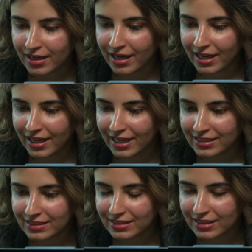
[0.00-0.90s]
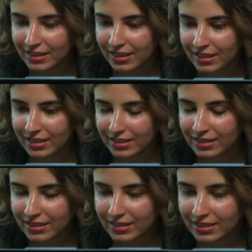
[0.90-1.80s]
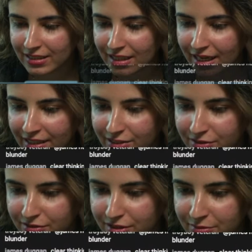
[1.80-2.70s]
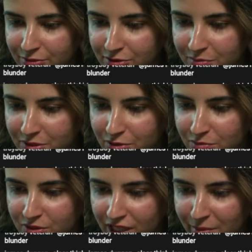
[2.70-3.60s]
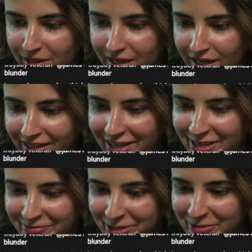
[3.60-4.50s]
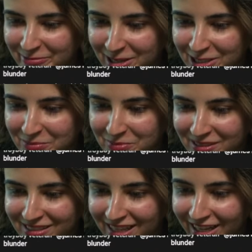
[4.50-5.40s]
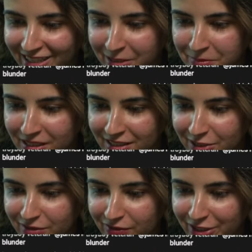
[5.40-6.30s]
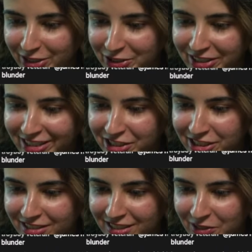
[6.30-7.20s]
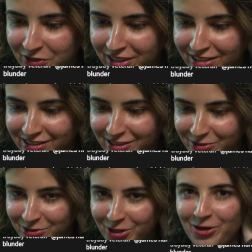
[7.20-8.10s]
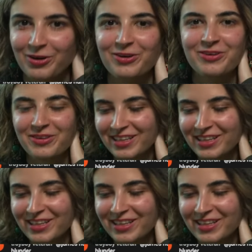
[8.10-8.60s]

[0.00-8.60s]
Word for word: and uh, the, the answer seems to be to become an IM you must beat IMs and they're very good at chess and rarely lose oh